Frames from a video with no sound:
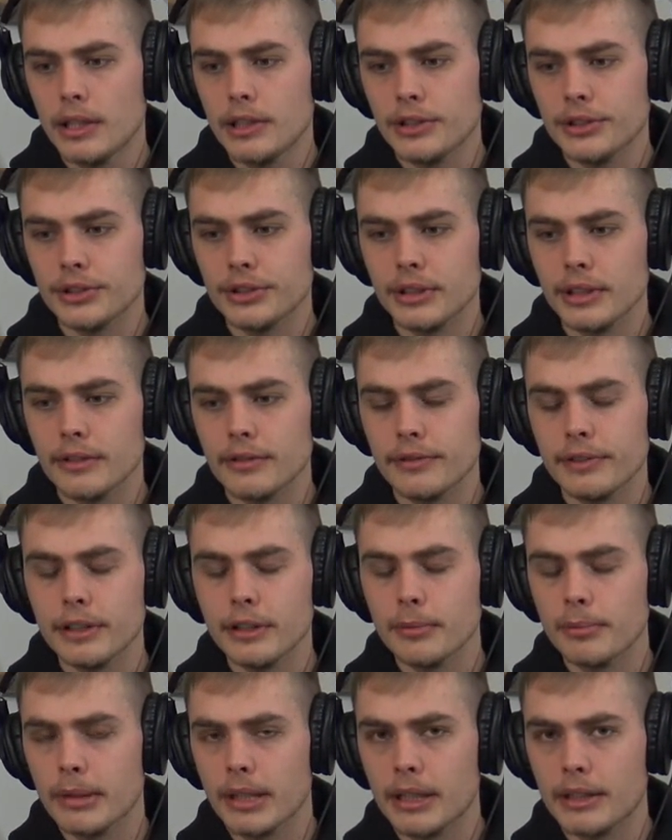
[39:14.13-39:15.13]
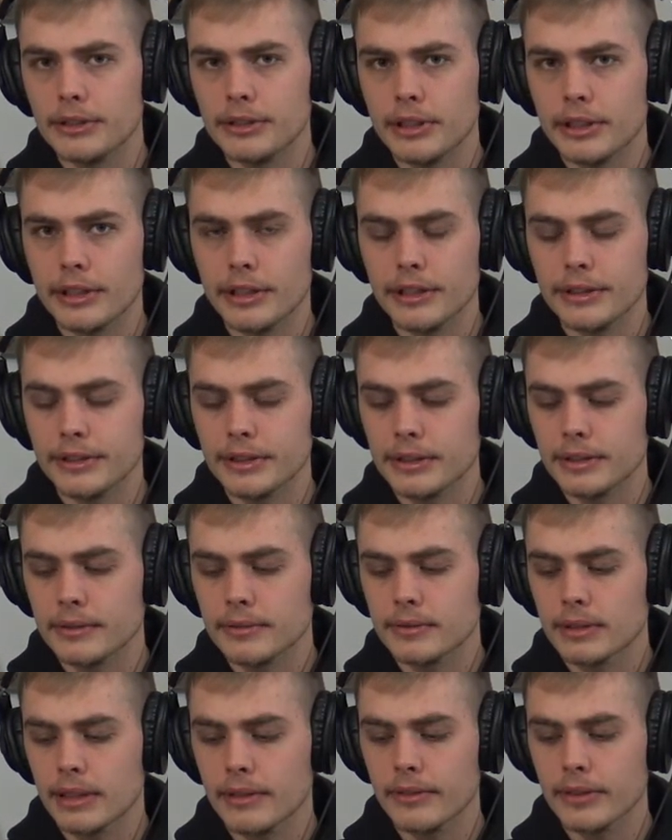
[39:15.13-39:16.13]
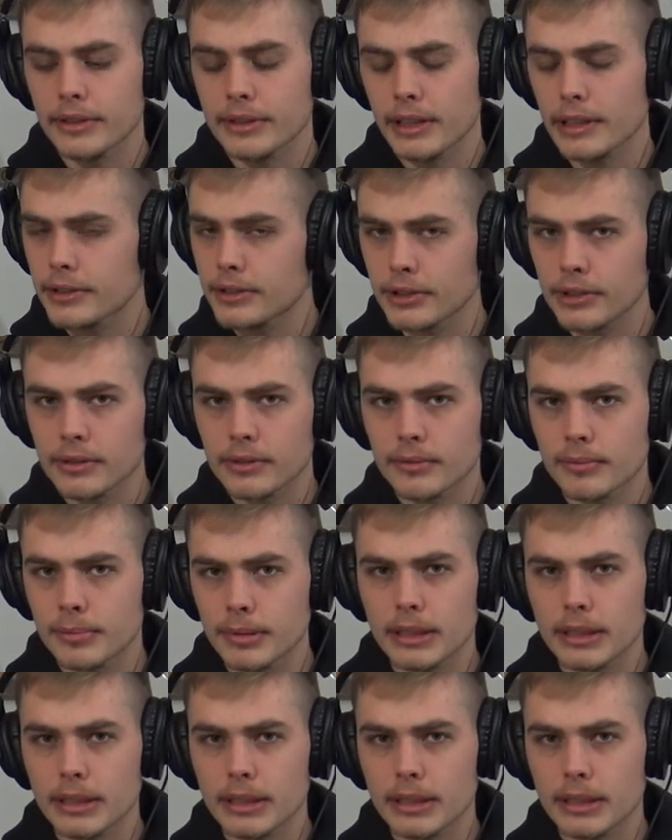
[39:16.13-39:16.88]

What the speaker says: Just need to feed her Ben and Jerry's and give her attention.